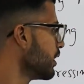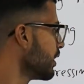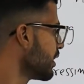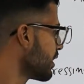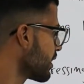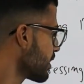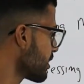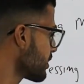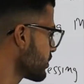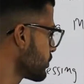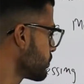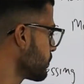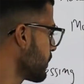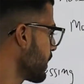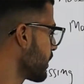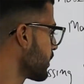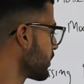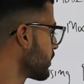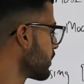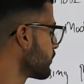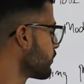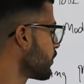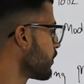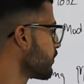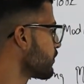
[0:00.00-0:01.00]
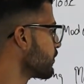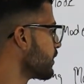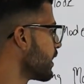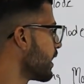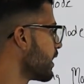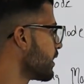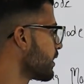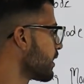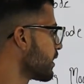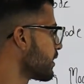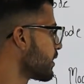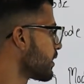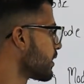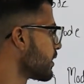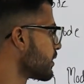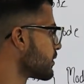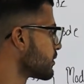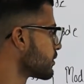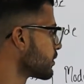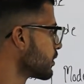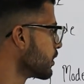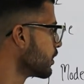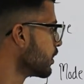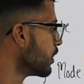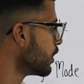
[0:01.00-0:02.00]
irrespective of that
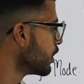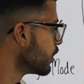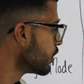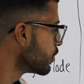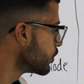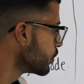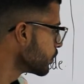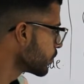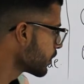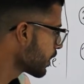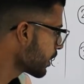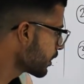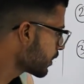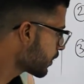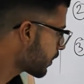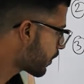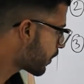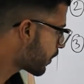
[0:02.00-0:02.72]
address, you can